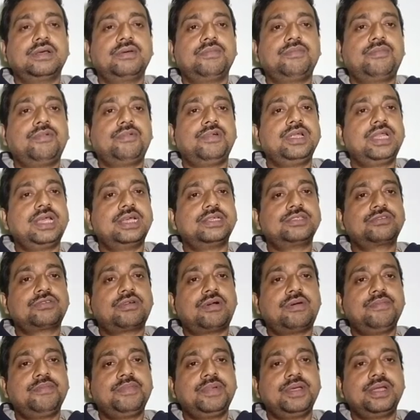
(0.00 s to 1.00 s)
Poet has
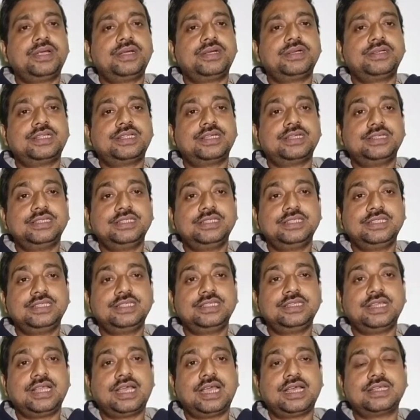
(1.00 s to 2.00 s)
compared the
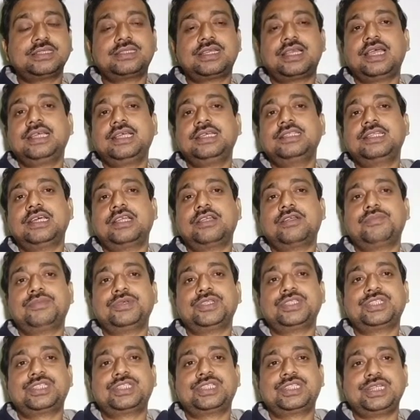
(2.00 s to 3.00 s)
reason as like that of a
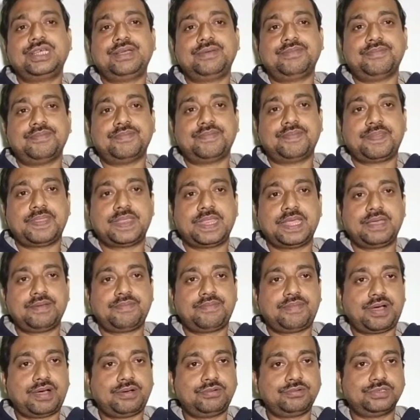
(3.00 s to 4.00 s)
stream, a
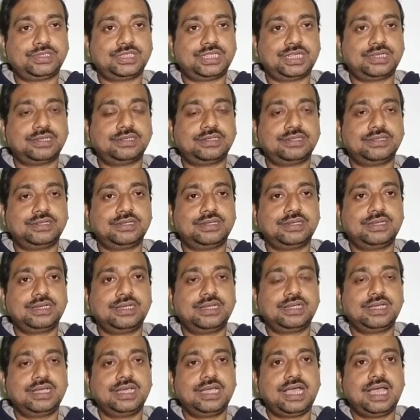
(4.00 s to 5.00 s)
fountain,
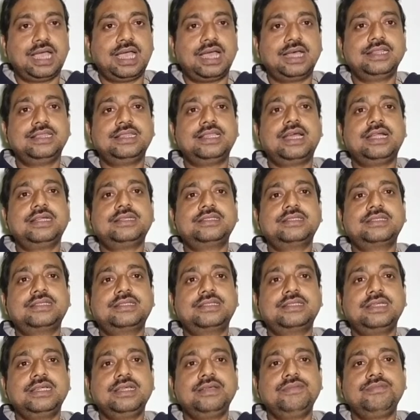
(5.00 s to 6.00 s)
and that
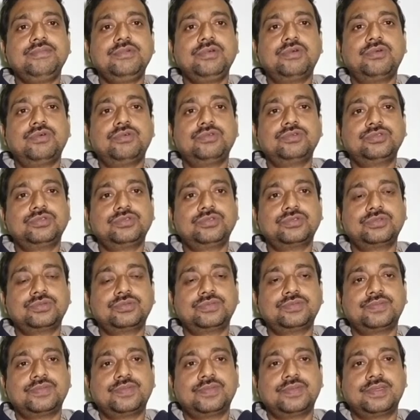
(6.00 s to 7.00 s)
stream goes
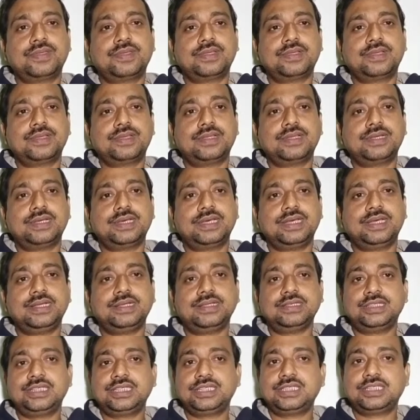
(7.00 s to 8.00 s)

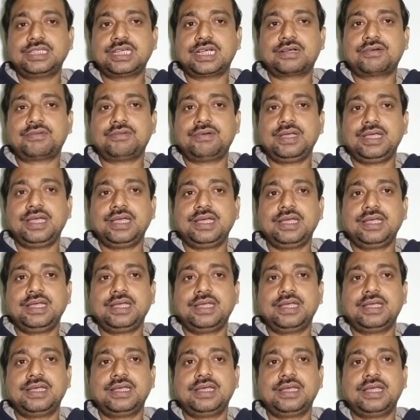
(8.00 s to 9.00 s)
in zigzag way
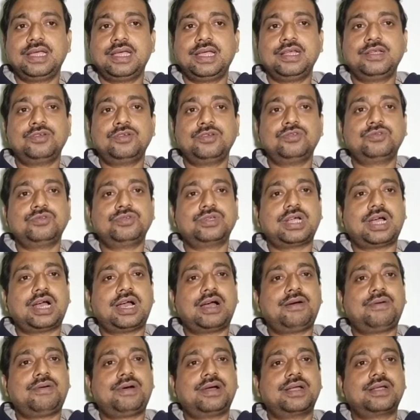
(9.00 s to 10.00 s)
en route
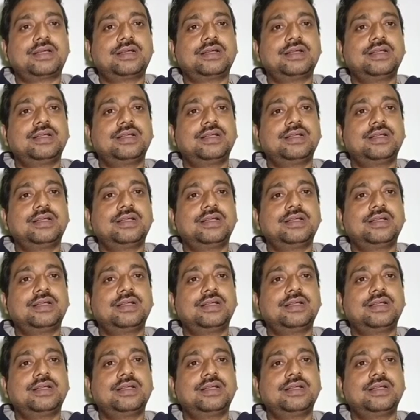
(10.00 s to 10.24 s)
our